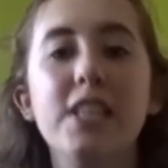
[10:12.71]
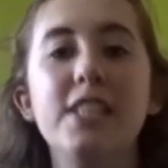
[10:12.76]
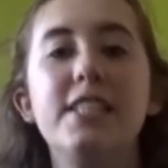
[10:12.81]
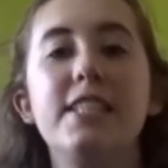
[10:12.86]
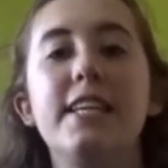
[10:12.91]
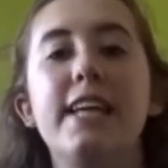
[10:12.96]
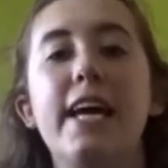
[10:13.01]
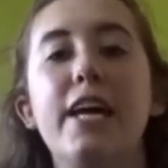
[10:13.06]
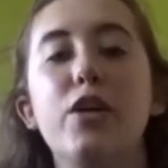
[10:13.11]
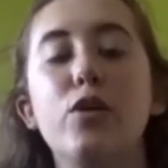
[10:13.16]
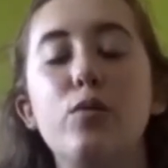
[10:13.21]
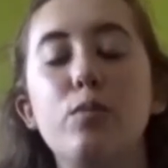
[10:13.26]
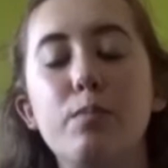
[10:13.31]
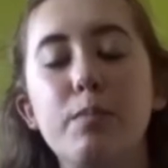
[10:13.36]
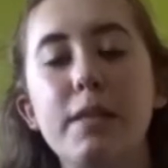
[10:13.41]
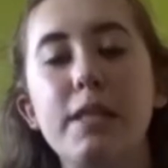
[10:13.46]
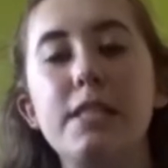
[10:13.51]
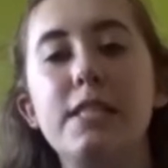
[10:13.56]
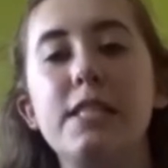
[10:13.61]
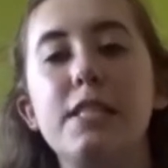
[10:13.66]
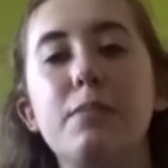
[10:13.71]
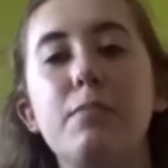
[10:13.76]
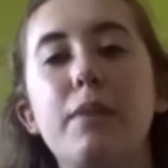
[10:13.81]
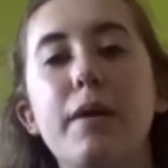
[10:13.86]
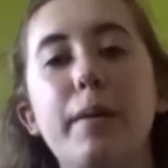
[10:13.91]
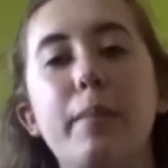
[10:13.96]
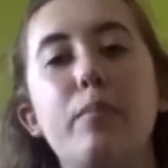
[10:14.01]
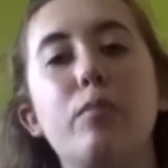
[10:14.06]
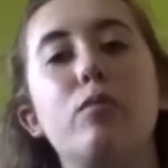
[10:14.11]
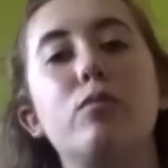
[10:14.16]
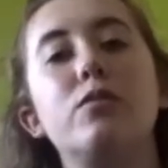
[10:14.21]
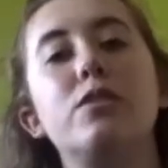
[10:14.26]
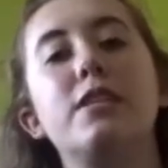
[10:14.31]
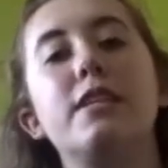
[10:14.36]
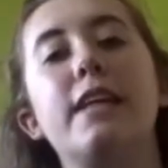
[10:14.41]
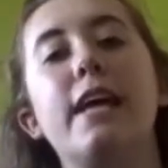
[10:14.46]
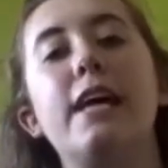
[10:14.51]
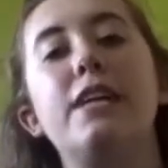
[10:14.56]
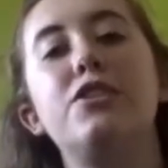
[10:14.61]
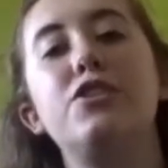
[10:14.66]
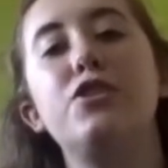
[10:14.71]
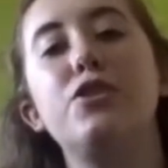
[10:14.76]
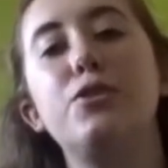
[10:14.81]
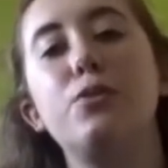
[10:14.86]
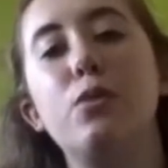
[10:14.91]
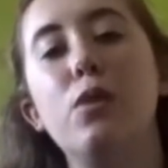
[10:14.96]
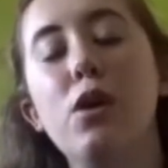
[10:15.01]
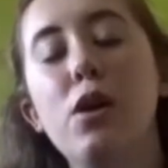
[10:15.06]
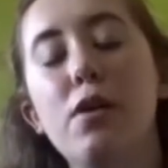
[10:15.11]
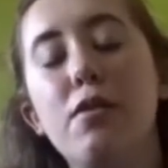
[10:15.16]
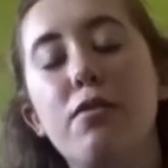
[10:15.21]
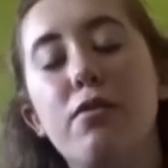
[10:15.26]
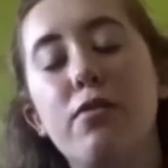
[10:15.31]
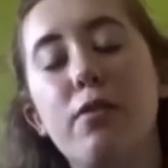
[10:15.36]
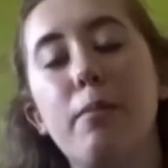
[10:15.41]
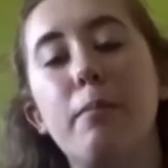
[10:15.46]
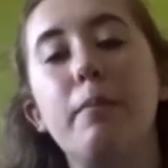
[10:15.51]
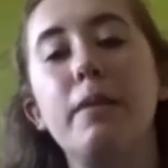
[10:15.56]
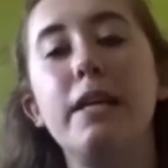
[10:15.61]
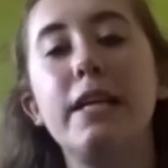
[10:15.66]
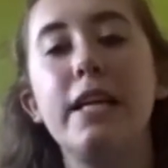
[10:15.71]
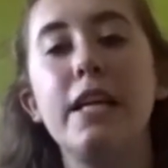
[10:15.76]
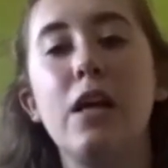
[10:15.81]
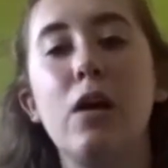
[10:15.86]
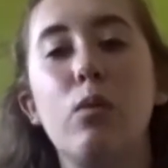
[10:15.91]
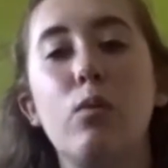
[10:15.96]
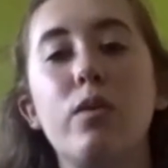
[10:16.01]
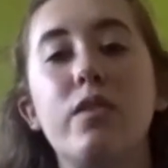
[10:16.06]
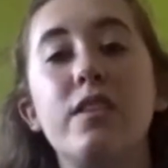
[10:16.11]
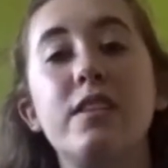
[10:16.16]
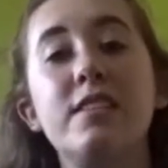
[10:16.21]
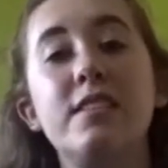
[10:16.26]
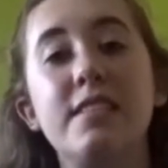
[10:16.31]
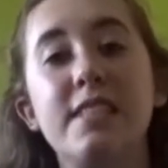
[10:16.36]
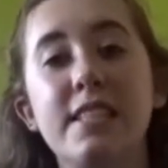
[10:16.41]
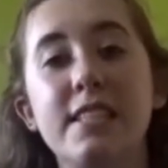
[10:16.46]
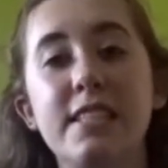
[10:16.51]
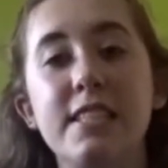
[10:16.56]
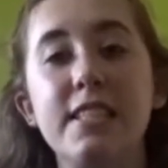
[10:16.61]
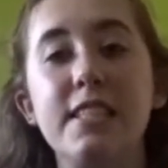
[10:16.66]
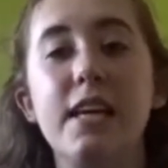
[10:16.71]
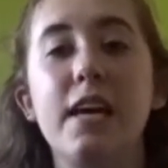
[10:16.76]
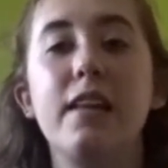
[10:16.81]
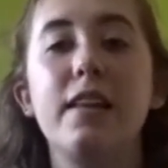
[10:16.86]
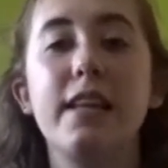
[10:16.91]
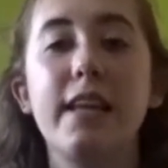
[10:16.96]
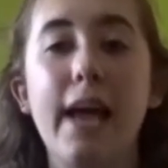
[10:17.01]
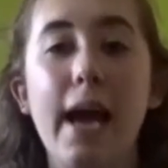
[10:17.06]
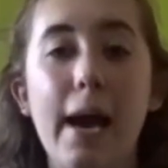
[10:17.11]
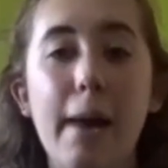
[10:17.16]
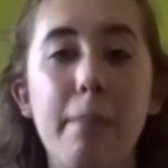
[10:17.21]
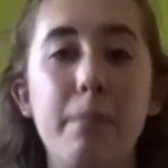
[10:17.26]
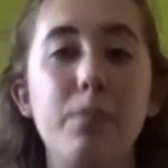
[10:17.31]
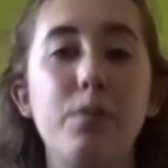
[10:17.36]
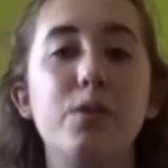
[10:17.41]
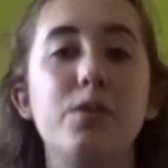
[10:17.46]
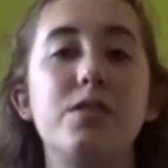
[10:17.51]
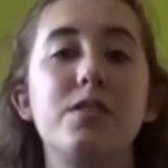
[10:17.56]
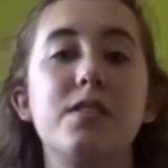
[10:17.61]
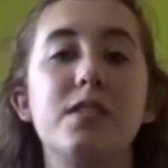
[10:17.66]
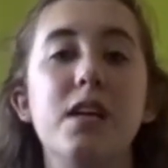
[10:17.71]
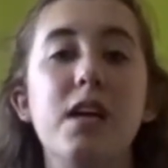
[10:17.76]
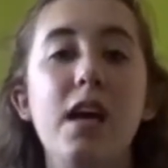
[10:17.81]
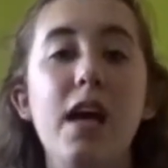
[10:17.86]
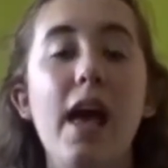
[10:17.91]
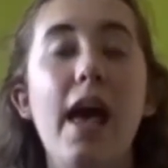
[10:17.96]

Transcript: to get you meeting people, to get you familiar with the city and the campus.